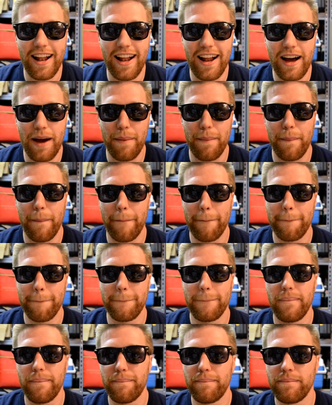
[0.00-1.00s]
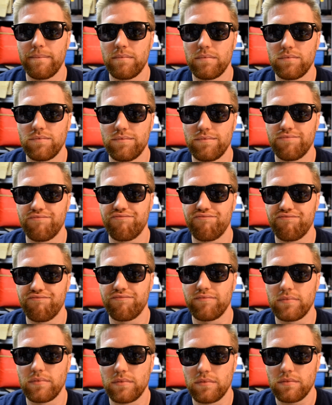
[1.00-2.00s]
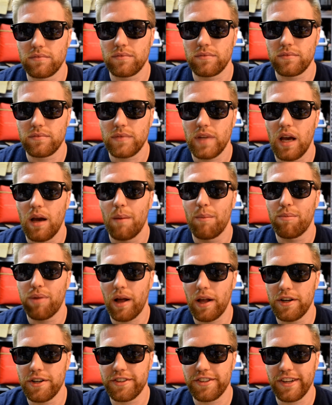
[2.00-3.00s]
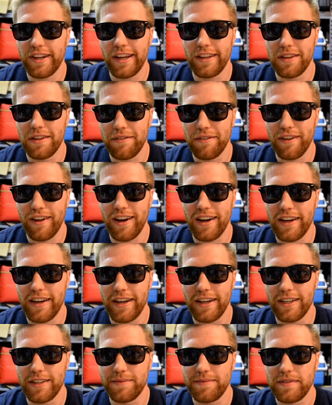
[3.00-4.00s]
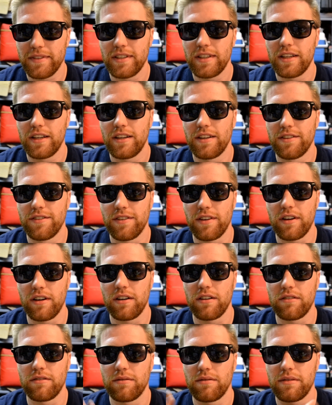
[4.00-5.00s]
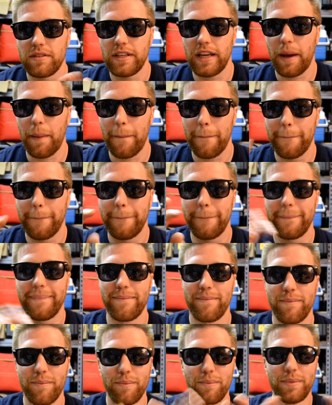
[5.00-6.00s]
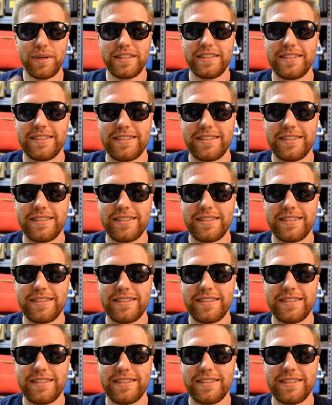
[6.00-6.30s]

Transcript: I'm probably just gonna end the vlog here. So yeah, peace.